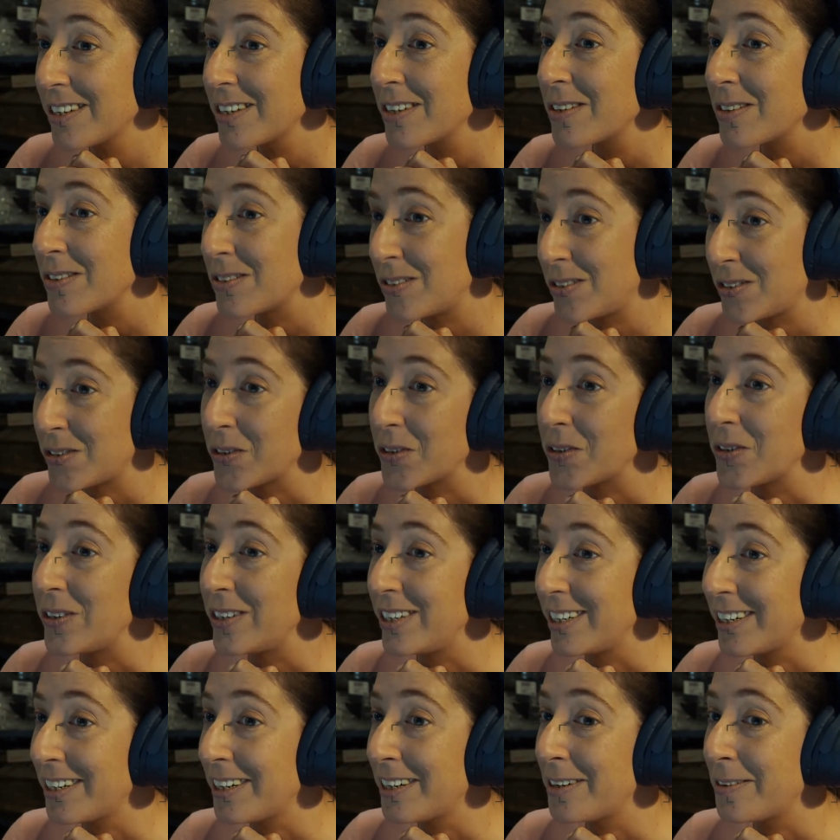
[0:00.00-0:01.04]
So
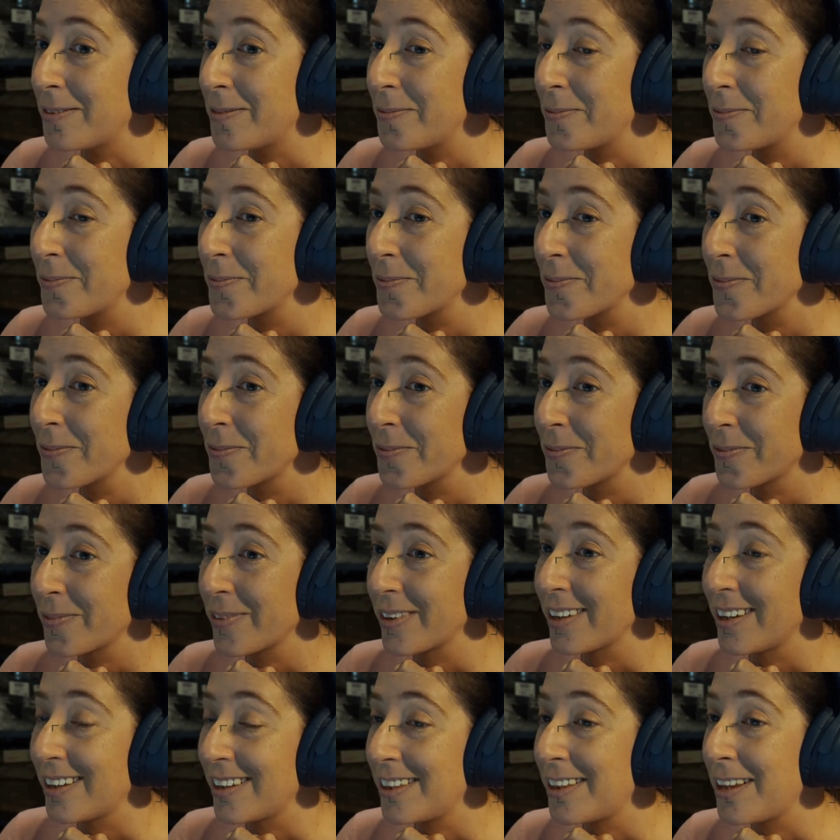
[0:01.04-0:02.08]
yeah,
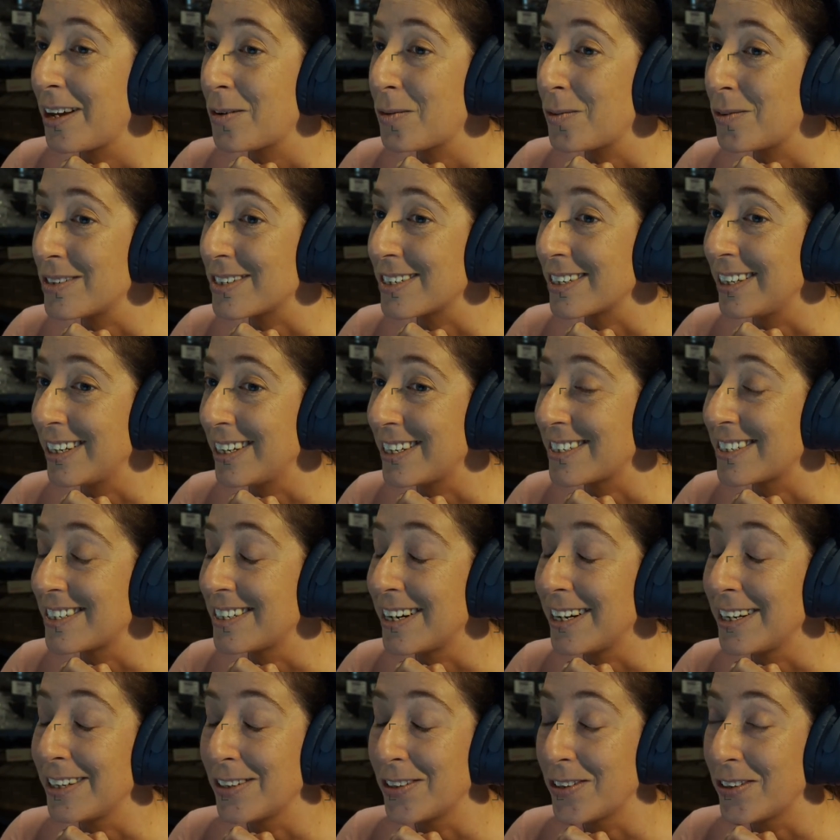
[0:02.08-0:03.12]
that was a
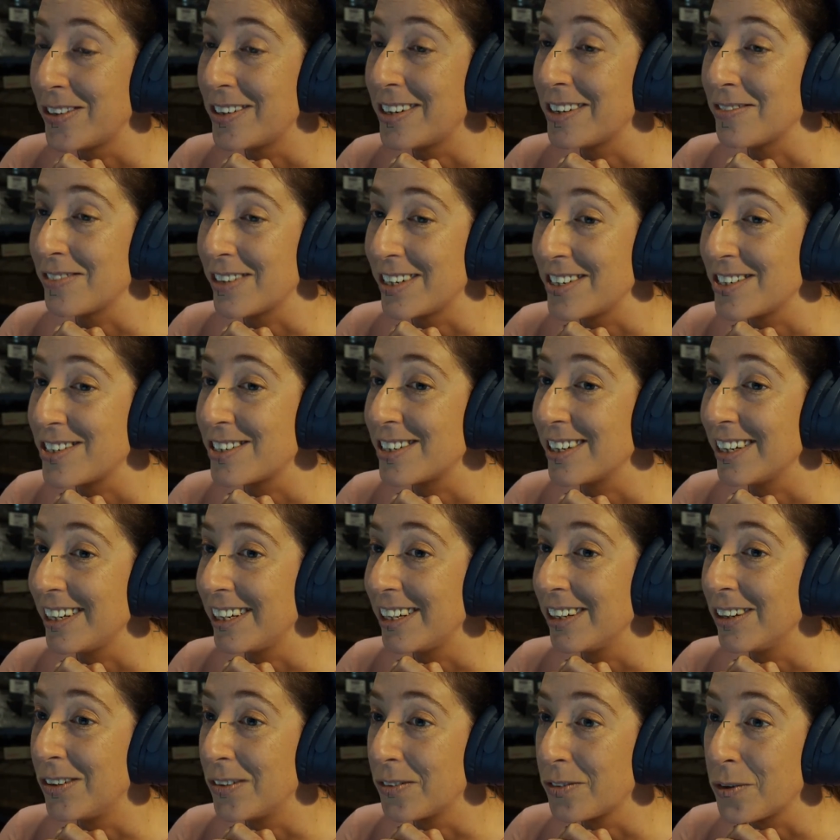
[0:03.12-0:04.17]
lesson I learned eventually
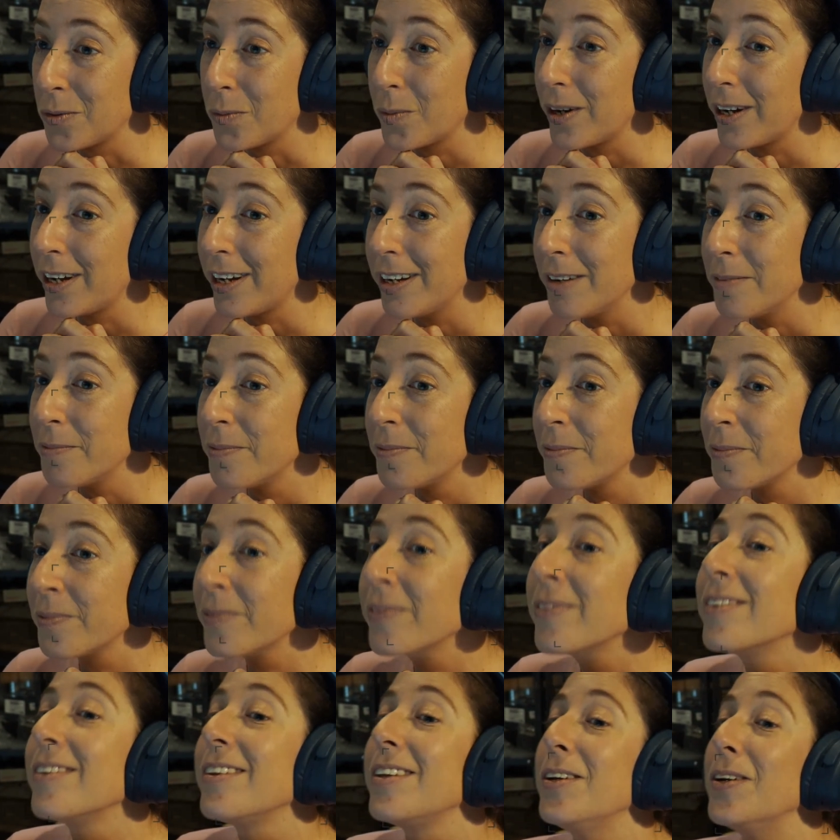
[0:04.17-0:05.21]
along the way.
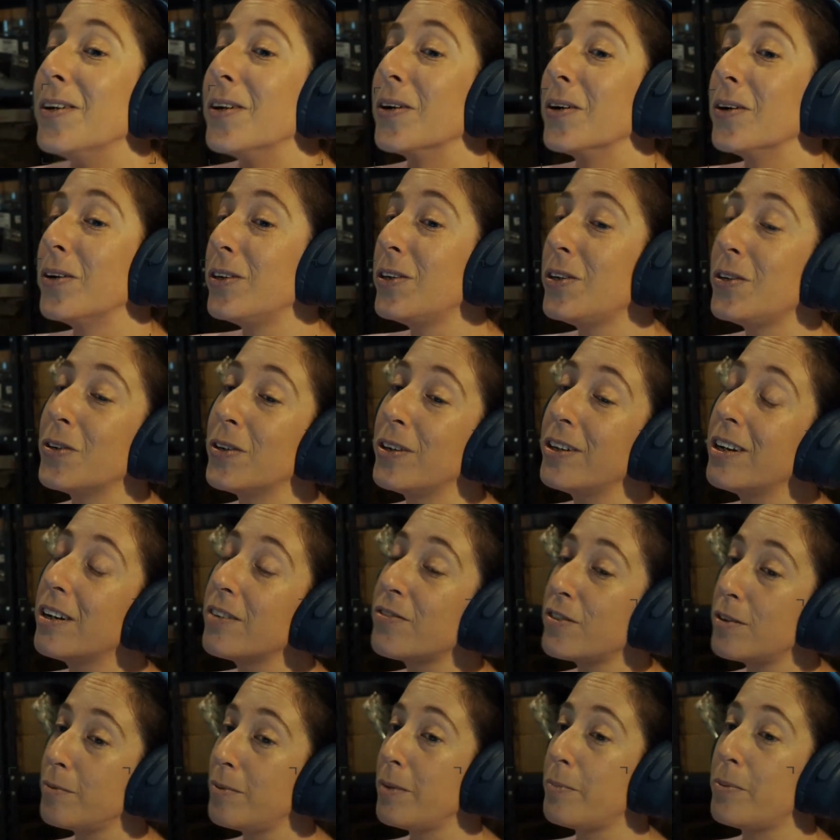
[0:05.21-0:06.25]
You don't have
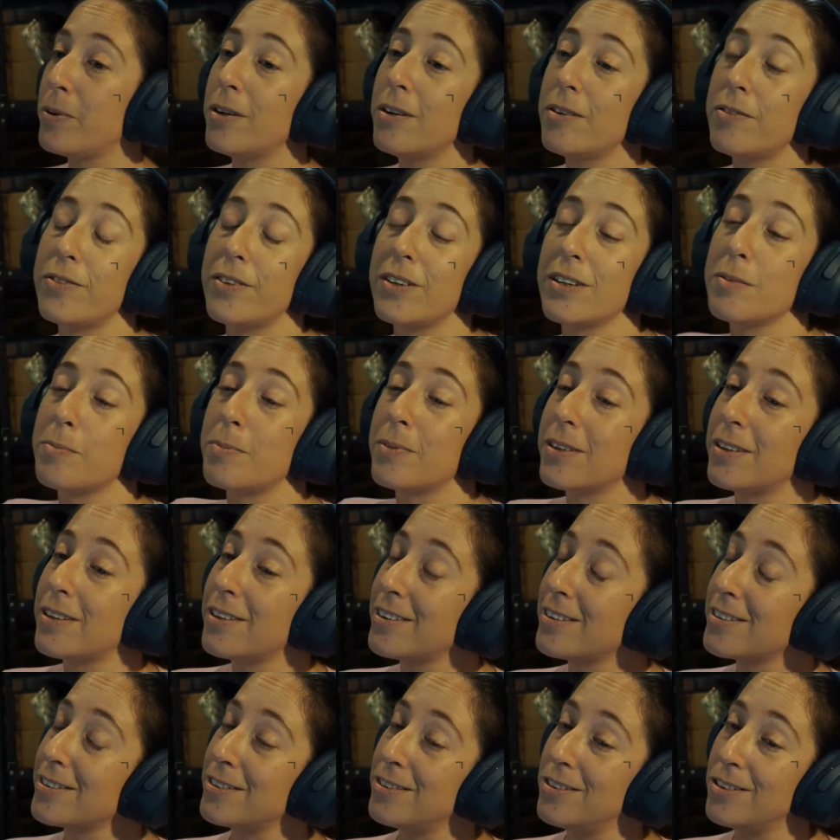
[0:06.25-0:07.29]
to be perfect, but
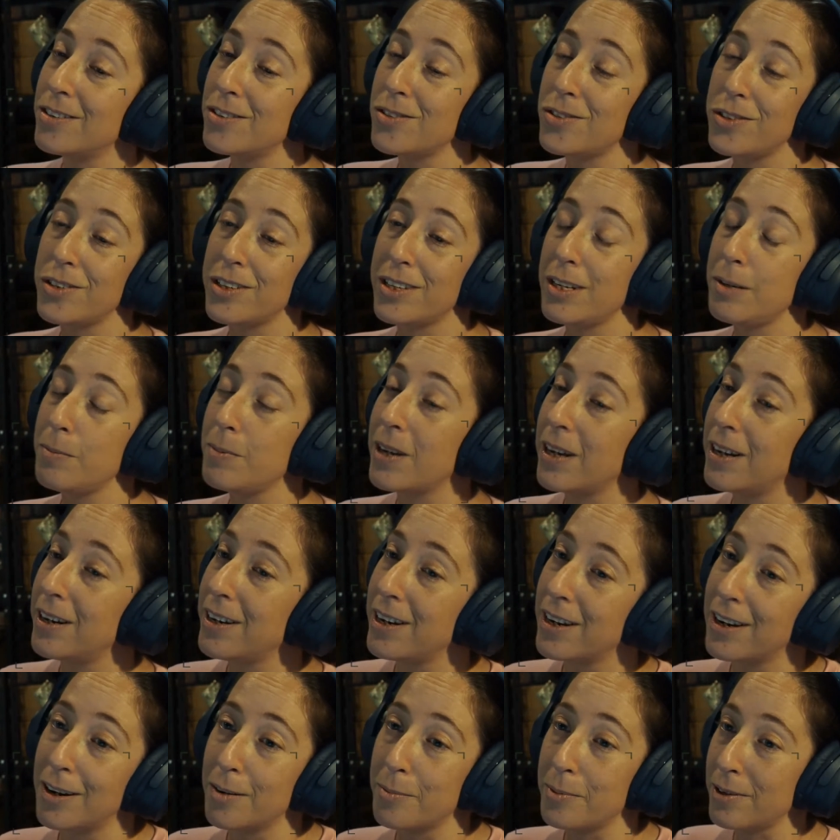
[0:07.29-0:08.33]
as long as you keep getting
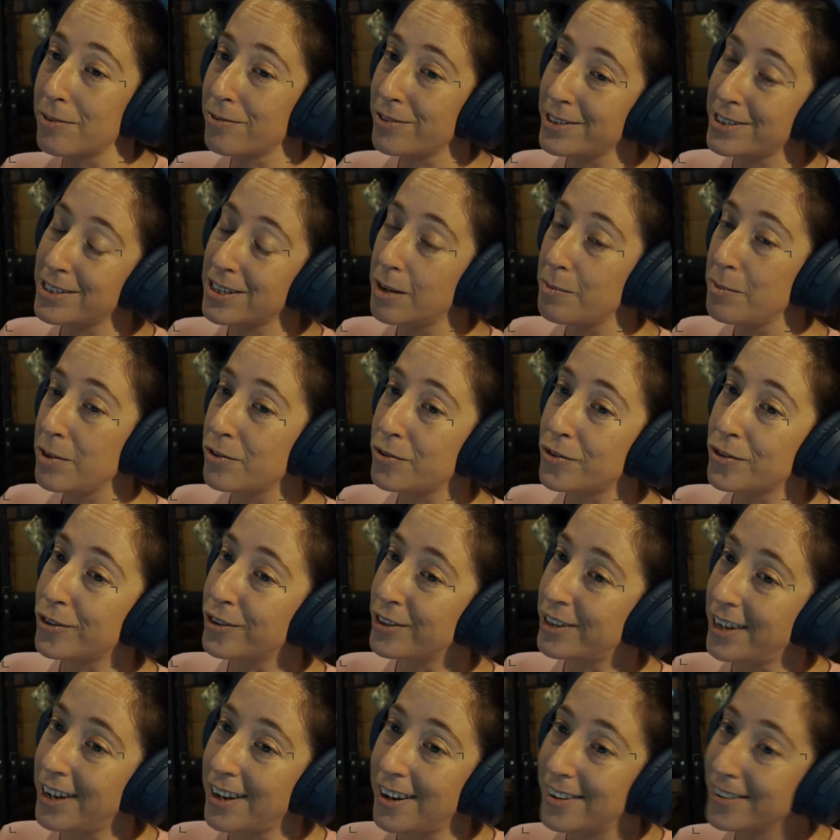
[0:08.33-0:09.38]
up every time you fall
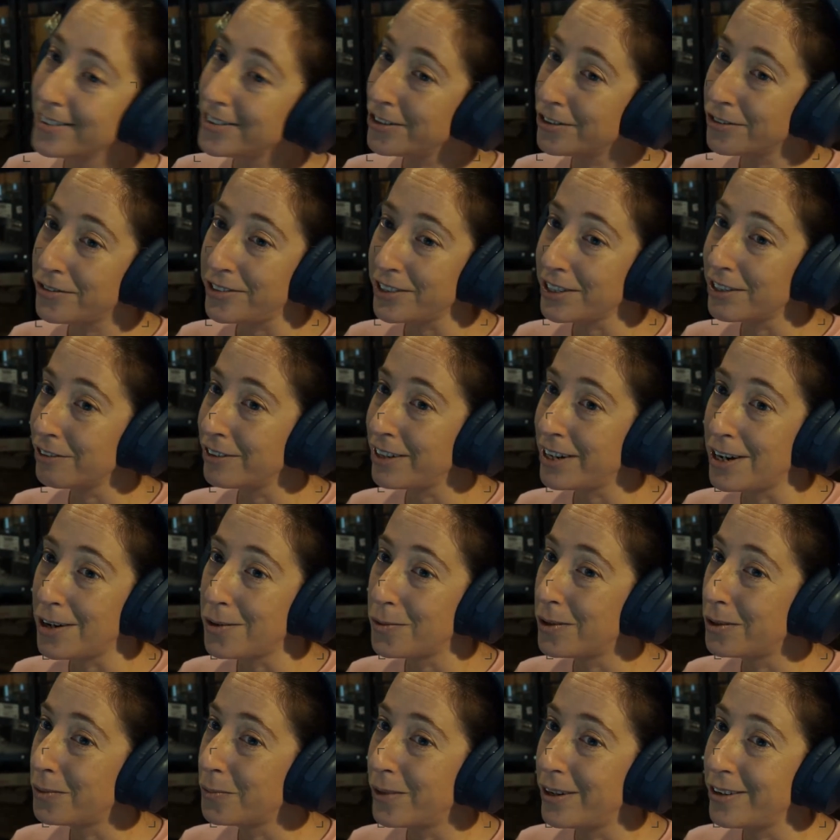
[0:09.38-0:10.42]
down, you'll figure it out
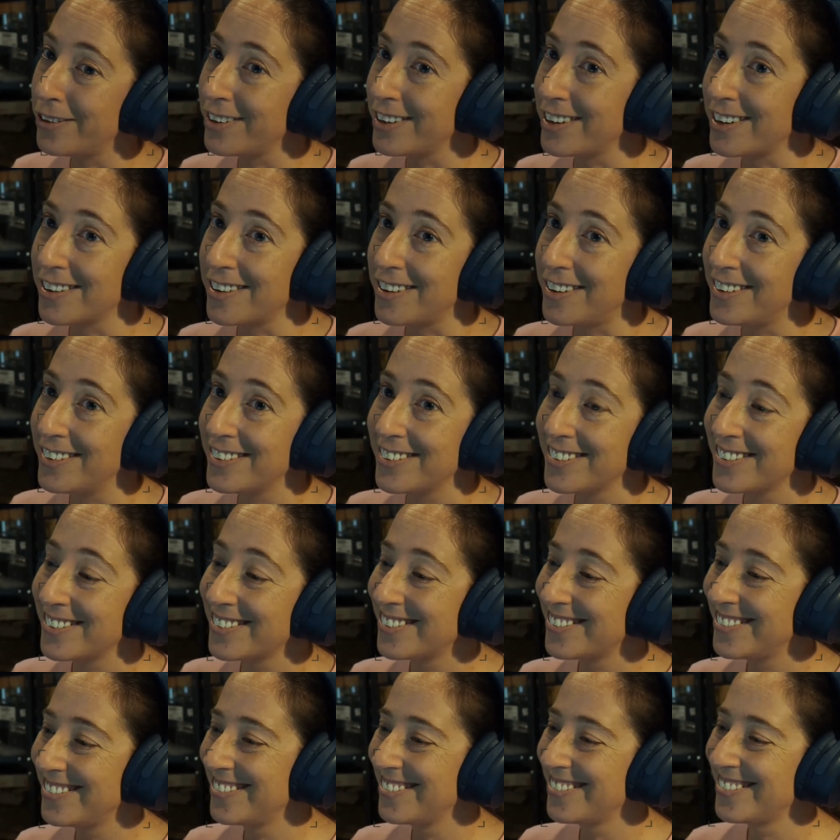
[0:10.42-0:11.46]
one way or the
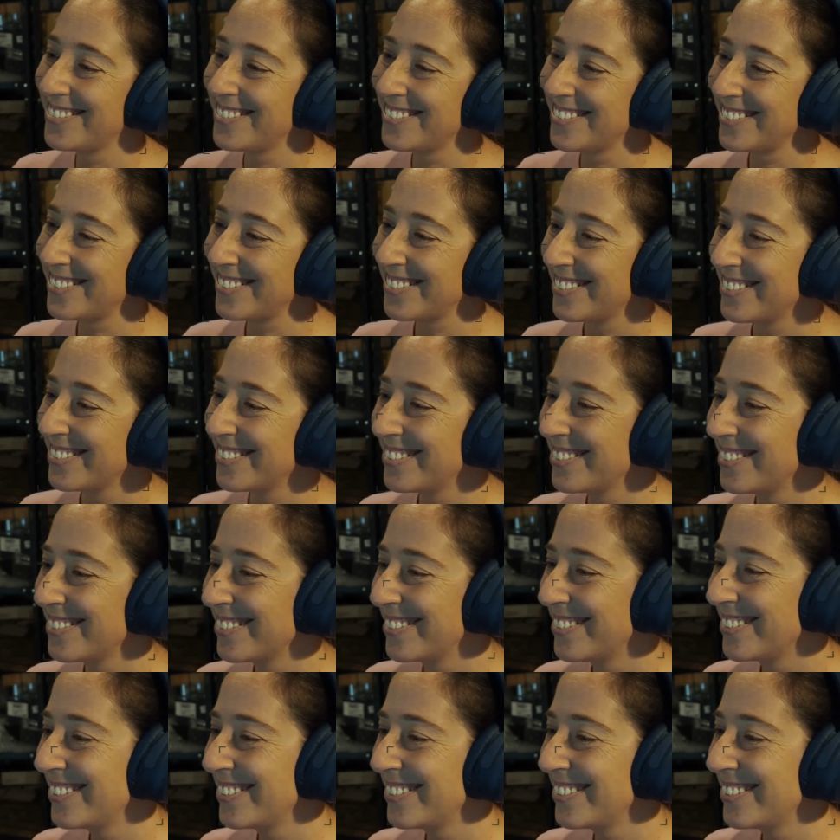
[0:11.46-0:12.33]
other.